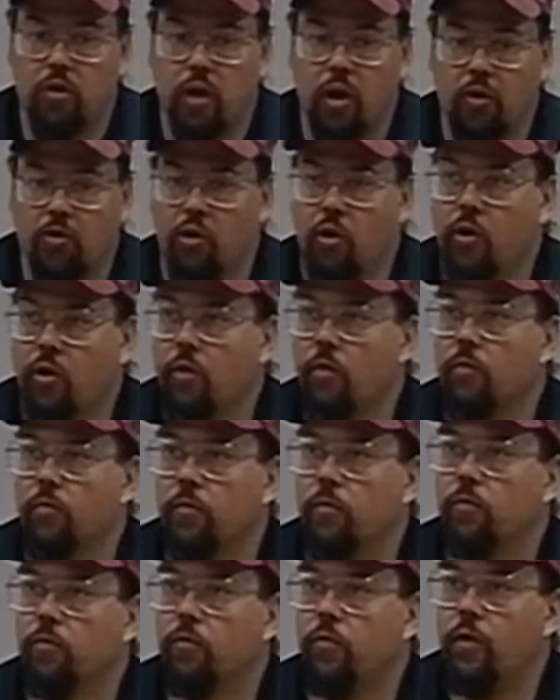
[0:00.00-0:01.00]
uh, dark
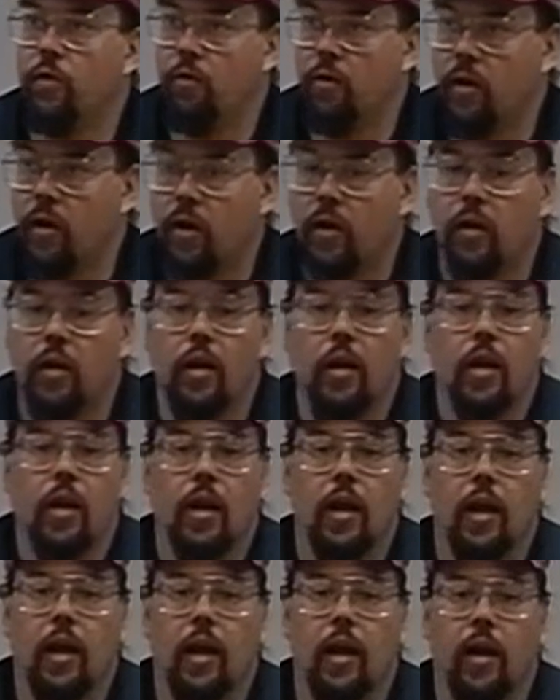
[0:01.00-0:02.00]
interval for the internet,
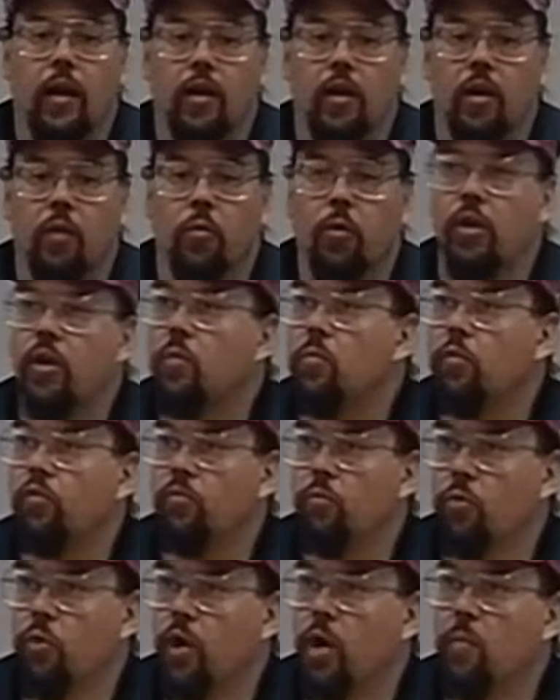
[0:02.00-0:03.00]
and Iridium
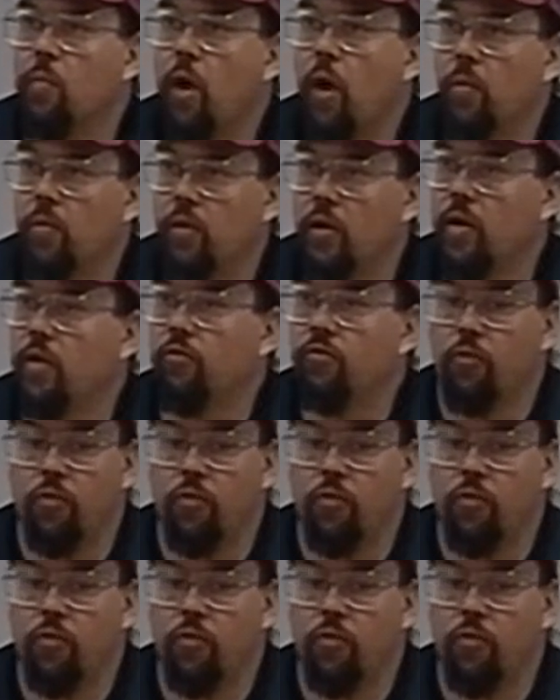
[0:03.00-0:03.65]
wasn't working properly,